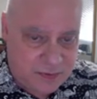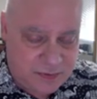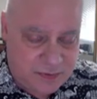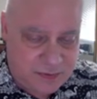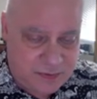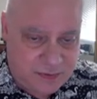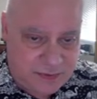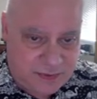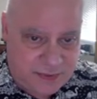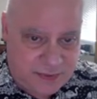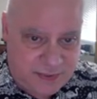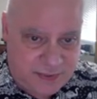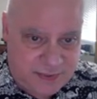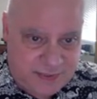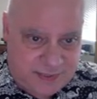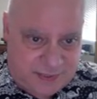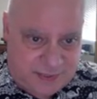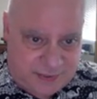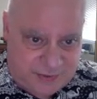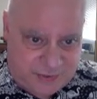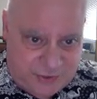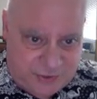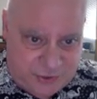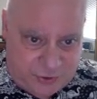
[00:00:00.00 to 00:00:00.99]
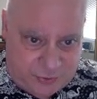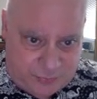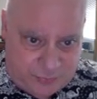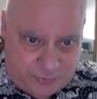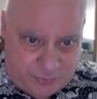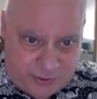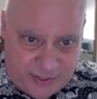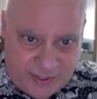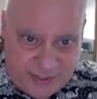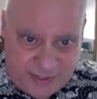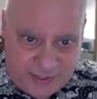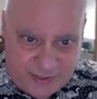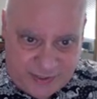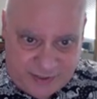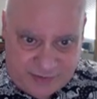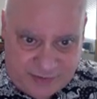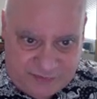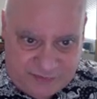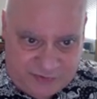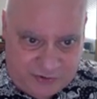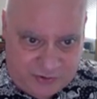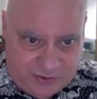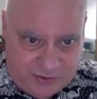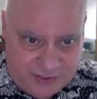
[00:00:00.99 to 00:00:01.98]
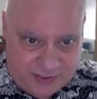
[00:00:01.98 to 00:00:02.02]
the cells in your brain can
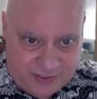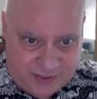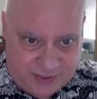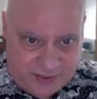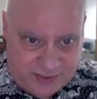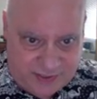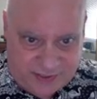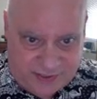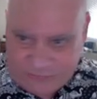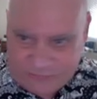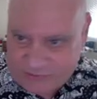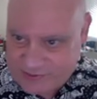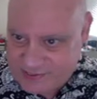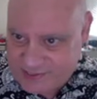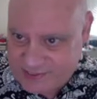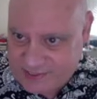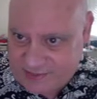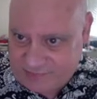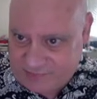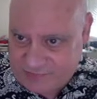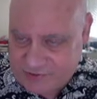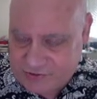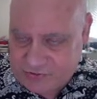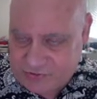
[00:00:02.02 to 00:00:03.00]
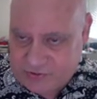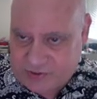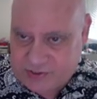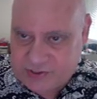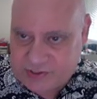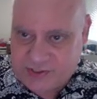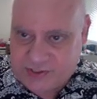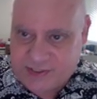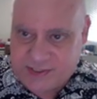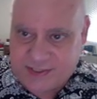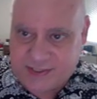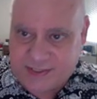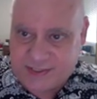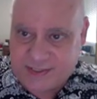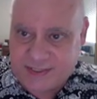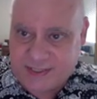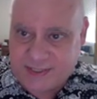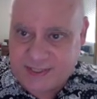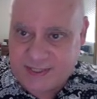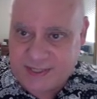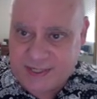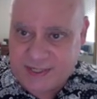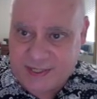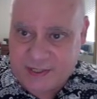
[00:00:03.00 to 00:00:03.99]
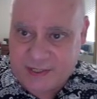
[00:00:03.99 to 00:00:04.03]
focus on a different set of instructions in the
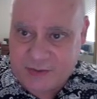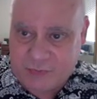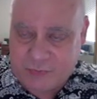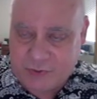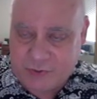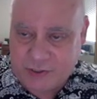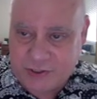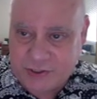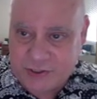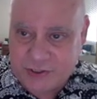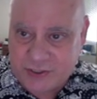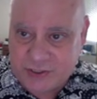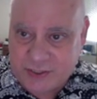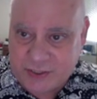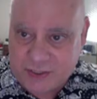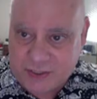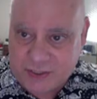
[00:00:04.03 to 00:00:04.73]
DNA, which